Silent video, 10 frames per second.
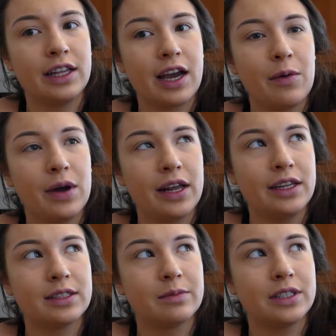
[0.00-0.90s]
Like, I wanna
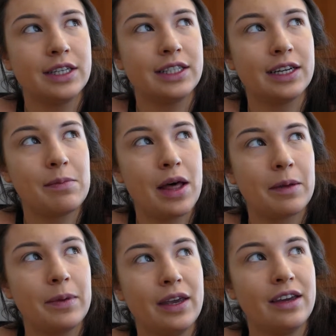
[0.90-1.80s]
eat some seitan,
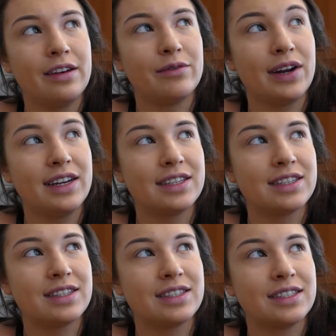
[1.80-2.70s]
black bean,
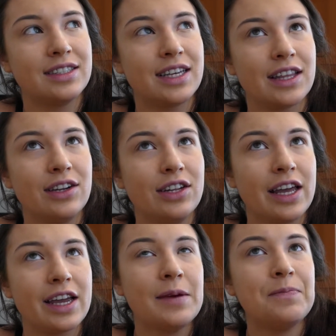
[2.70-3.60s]
rice, like a little
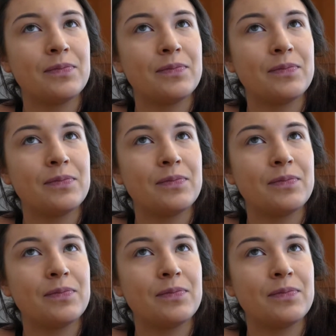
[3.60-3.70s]
like